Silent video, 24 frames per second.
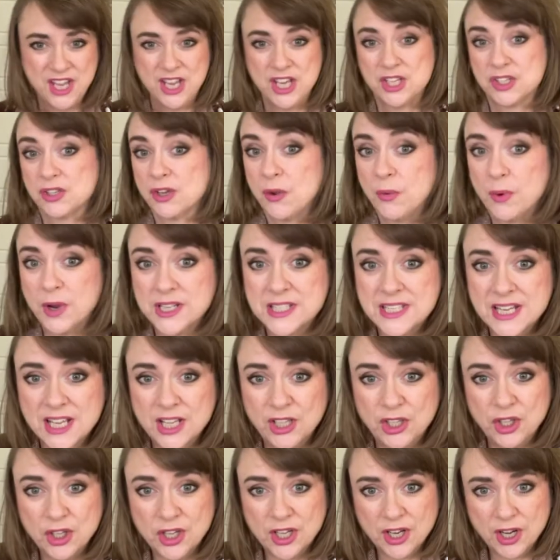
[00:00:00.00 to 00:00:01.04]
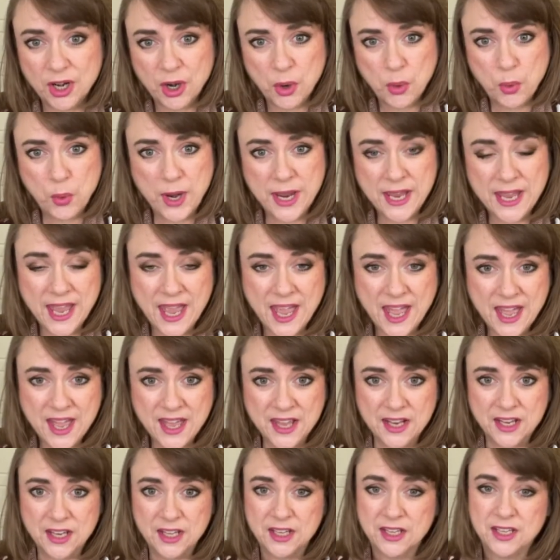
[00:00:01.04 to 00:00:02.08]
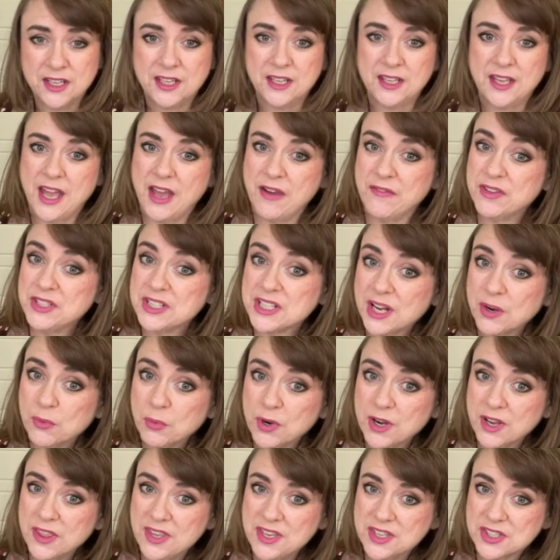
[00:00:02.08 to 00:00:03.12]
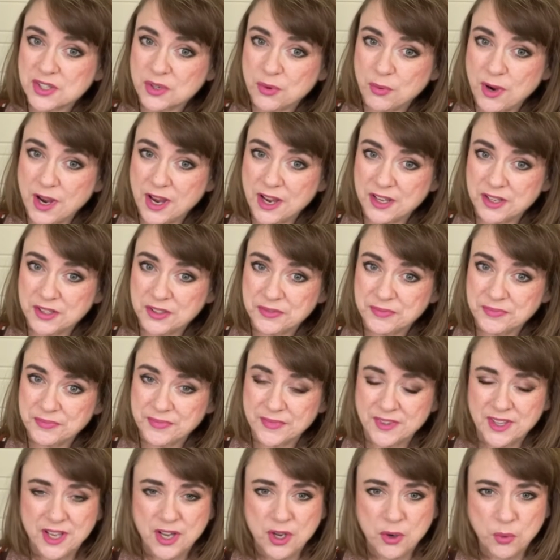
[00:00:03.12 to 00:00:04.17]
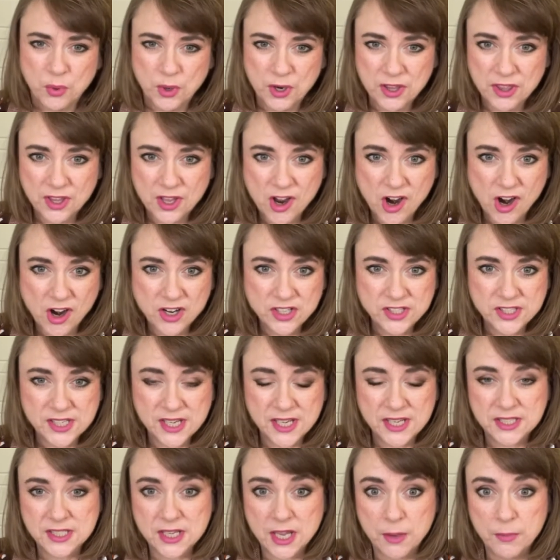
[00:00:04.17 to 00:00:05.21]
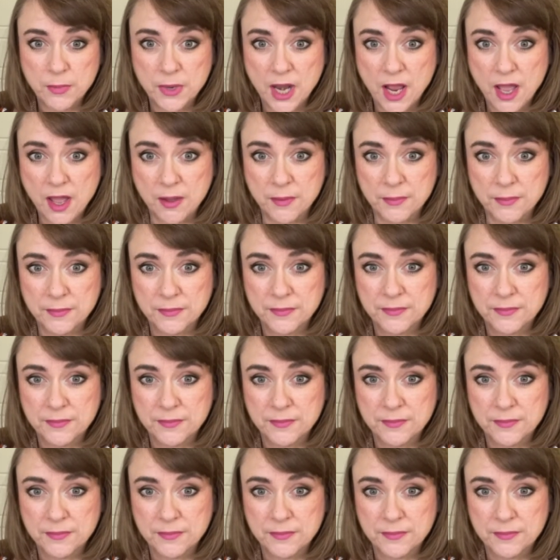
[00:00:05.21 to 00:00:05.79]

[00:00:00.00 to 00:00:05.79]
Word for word: So I want to take a look at our week ahead. Haven't done one of these in a while. What do the cards say is coming up?